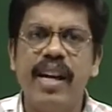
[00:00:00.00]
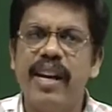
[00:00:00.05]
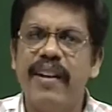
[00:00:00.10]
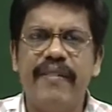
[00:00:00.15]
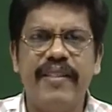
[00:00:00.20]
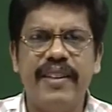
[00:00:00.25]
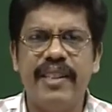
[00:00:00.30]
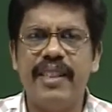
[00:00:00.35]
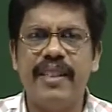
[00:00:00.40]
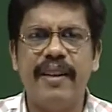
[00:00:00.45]

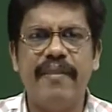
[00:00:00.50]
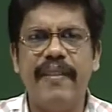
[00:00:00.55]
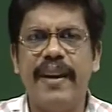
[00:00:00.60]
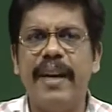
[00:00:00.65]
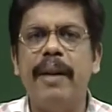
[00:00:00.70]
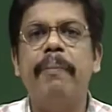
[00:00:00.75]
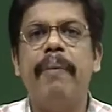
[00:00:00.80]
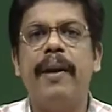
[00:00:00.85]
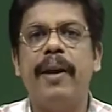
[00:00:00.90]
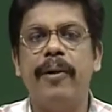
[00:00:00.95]
which is a
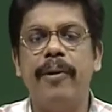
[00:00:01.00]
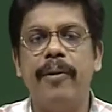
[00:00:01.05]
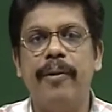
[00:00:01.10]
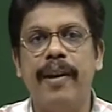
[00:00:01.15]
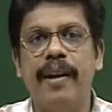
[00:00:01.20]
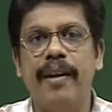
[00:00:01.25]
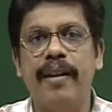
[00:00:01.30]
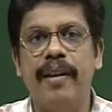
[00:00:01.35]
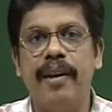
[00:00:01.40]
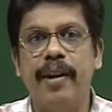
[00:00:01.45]
very
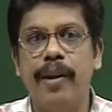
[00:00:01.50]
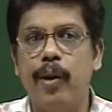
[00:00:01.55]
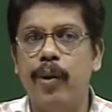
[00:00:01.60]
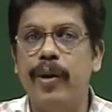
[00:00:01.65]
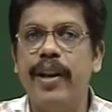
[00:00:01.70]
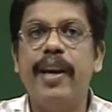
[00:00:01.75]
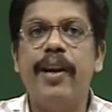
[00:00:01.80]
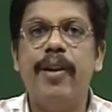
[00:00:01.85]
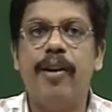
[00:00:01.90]
peculiar, unique